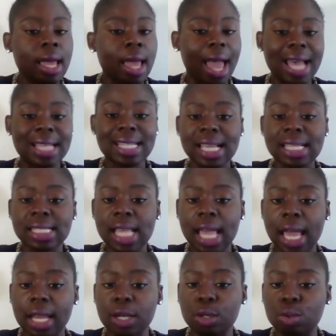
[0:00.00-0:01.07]
As I
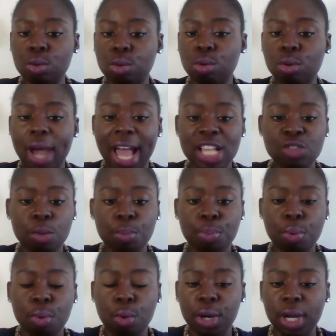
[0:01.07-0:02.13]
said, Google has
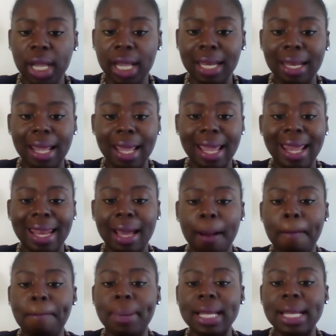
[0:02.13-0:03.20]
reported an
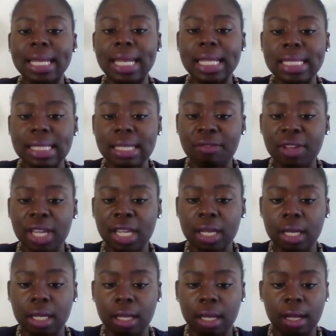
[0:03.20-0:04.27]
abundance
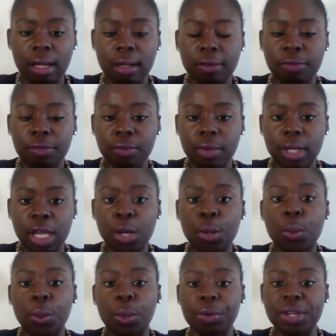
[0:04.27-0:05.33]
of
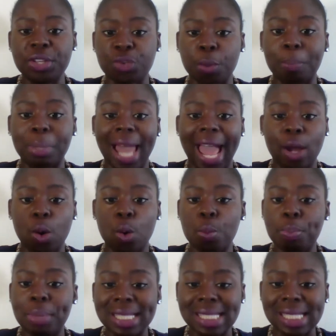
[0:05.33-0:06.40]
inquiries for
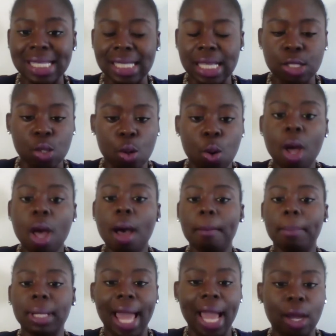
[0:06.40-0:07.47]
Black-owned businesses. So
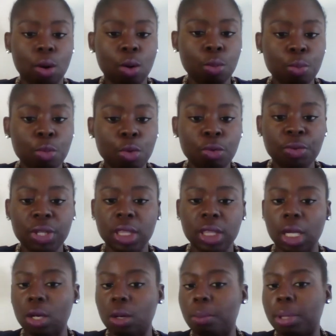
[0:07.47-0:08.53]
Black-owned movie
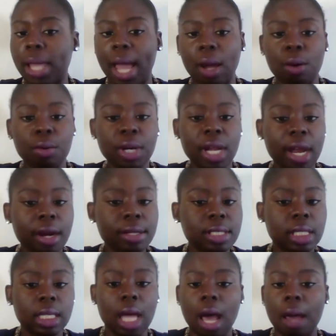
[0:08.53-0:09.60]
theater, Black-owned hair
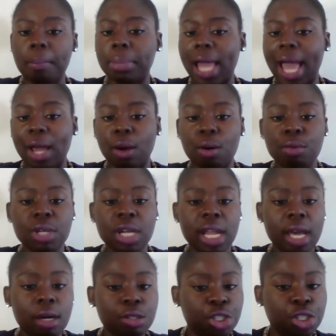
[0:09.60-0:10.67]
salon, Black-owned
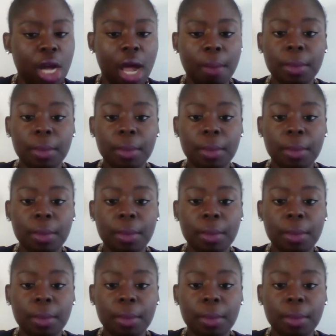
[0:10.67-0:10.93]
nail shop.